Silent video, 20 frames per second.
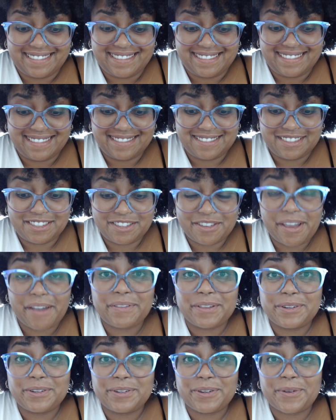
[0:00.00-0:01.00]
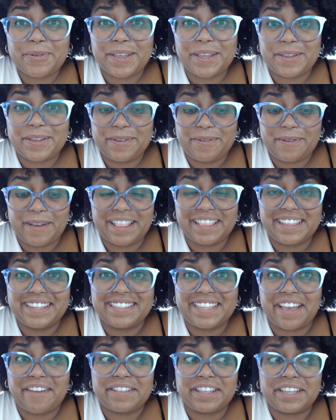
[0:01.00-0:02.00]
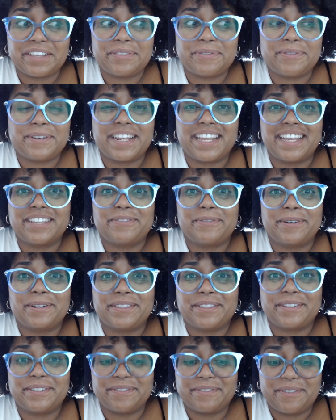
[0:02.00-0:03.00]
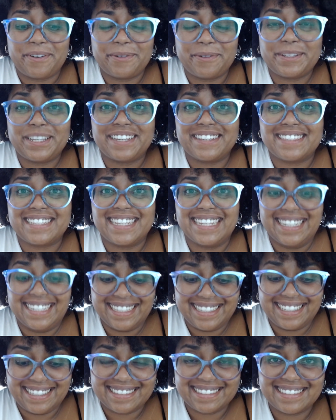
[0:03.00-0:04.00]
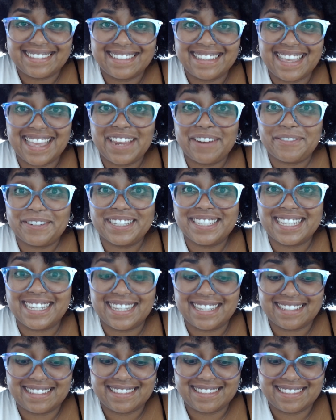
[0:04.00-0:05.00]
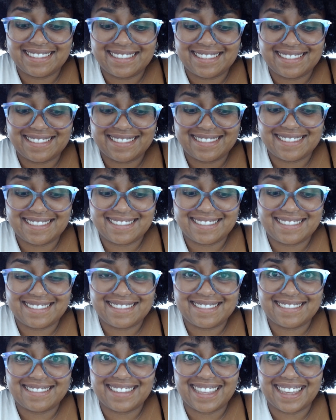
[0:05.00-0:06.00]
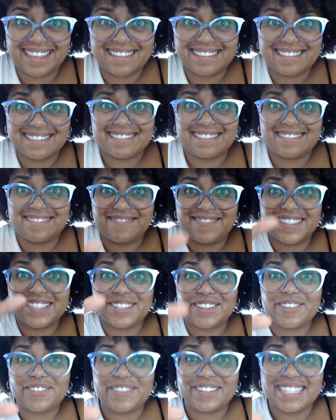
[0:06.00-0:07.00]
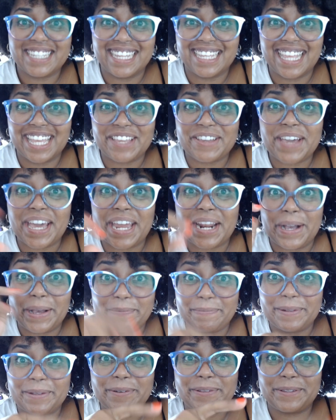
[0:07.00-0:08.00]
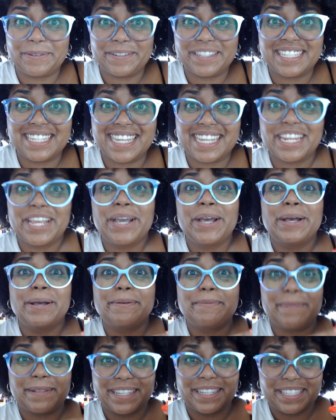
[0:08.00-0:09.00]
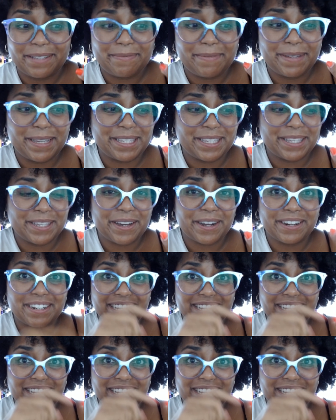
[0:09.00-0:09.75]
so you have to show that you at least have like 3 days worth of hotel stays in a receipt, like physical receipt. Like you gotta upload the receipt plus the PCR test